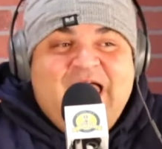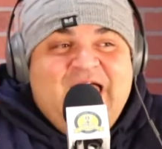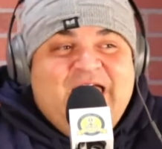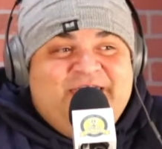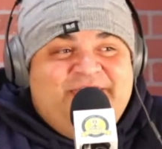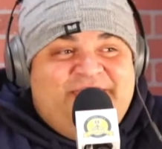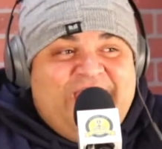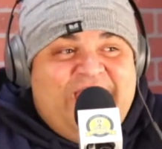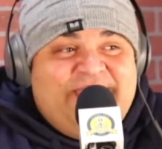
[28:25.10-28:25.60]

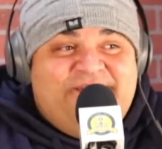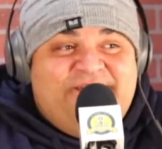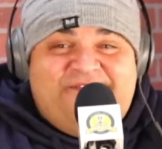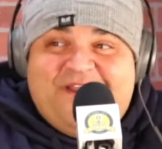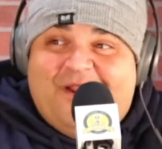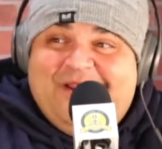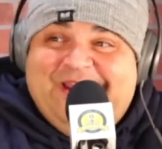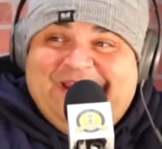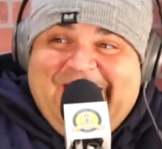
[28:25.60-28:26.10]
Then the
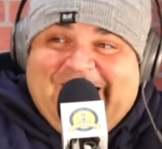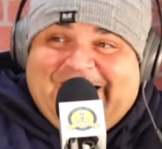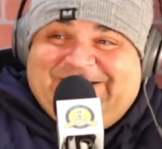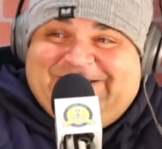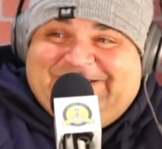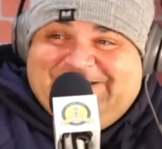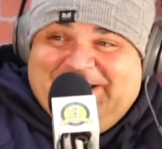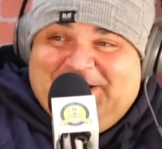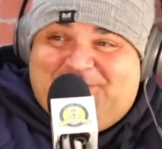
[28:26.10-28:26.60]
very
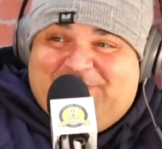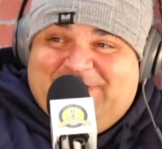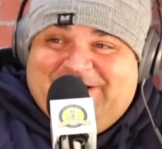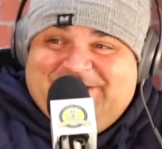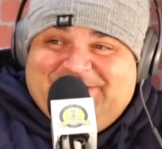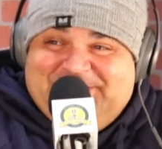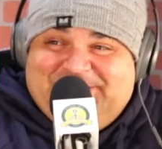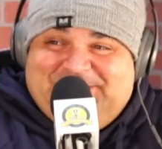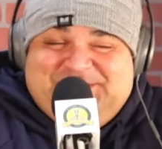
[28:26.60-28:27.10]
next
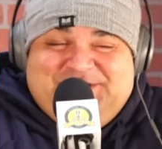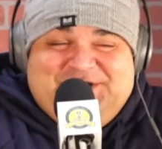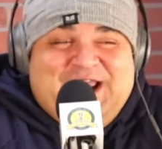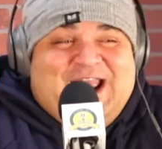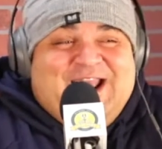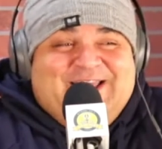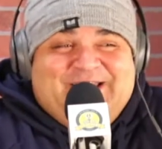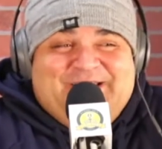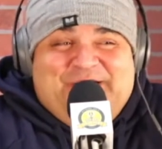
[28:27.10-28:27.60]
series,
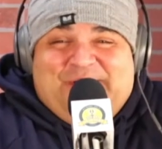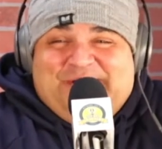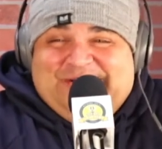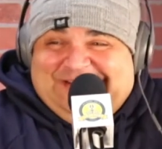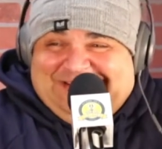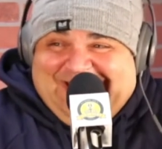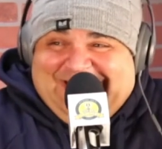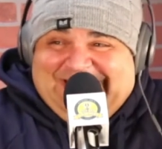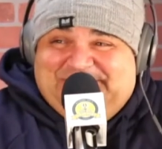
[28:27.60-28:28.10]
Jalen
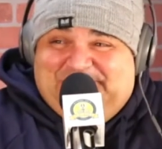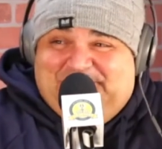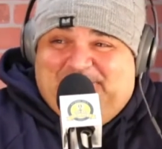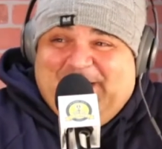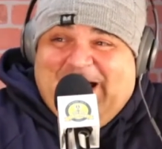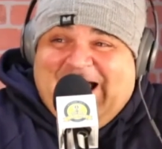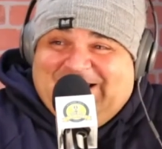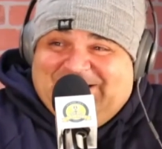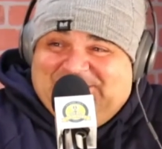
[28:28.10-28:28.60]
Hurts gets
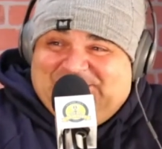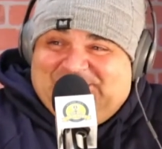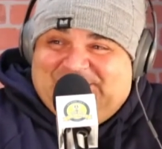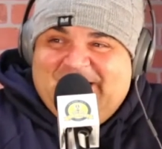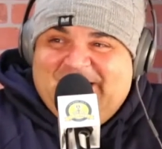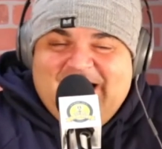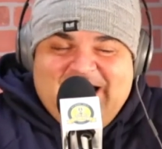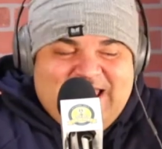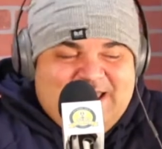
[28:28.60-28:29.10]

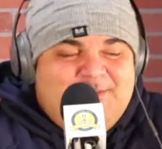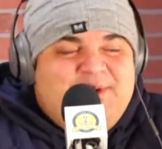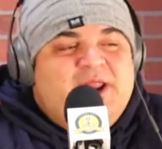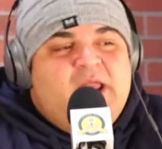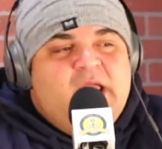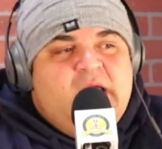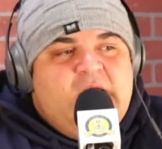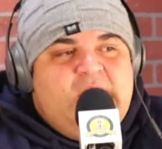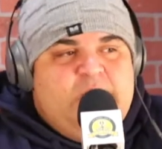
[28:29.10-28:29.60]
benched,
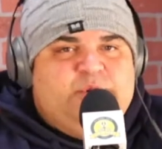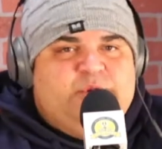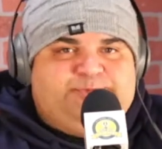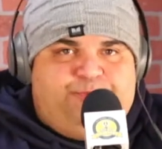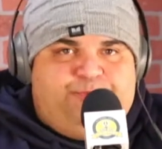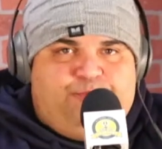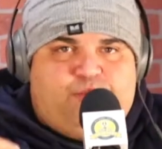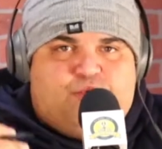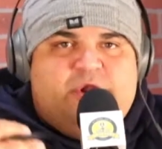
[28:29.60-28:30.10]
but it was
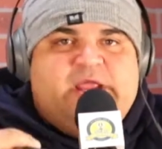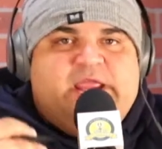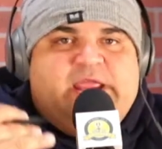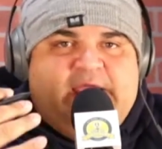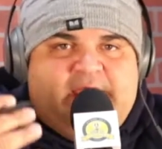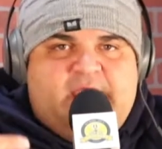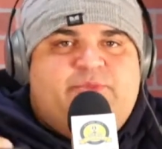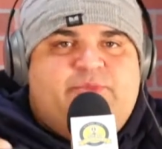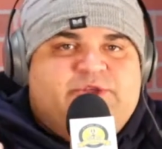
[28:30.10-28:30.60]

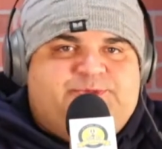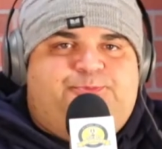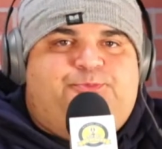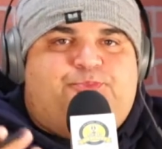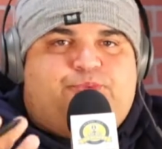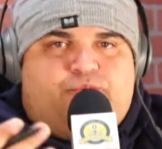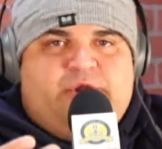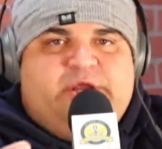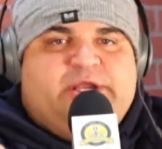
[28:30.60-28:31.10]

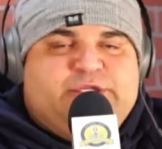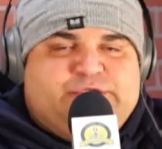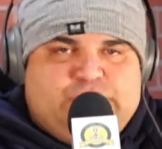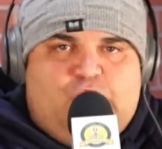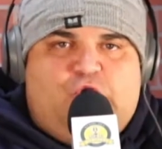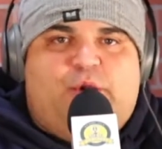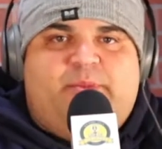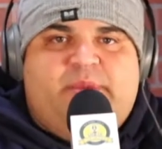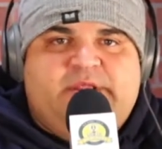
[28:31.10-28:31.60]

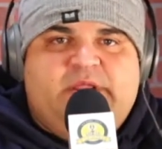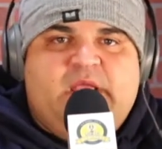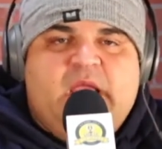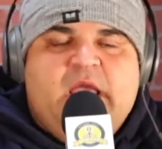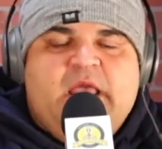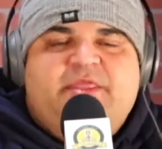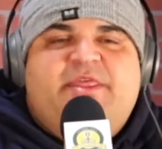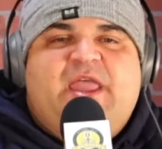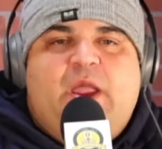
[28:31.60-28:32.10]
predetermined.
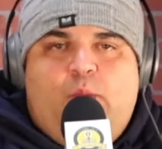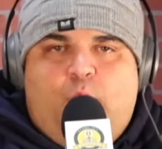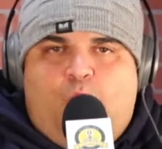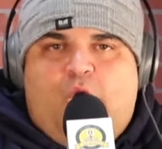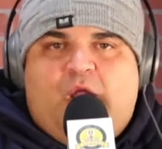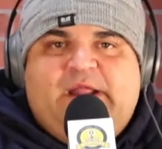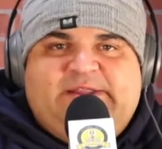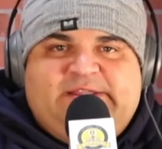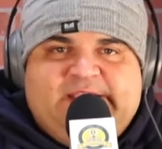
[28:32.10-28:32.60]
They
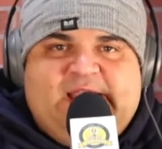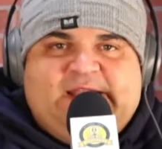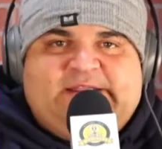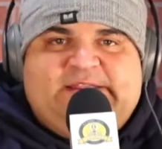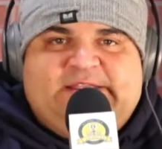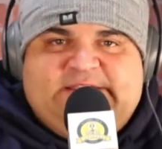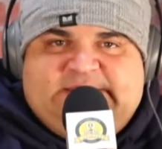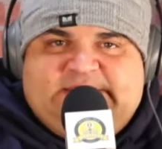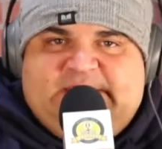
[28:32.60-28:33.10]
wanted to
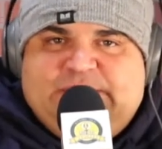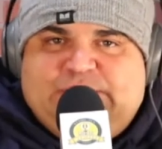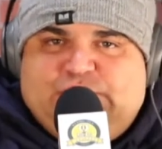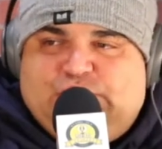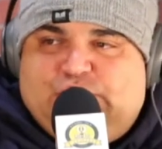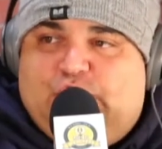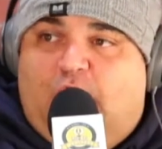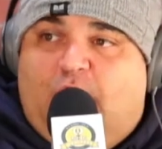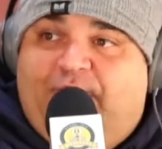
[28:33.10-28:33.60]
get this kid
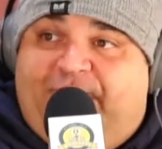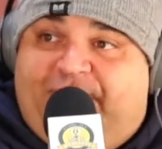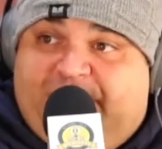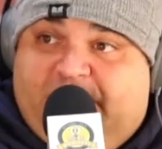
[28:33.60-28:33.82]
Sutter,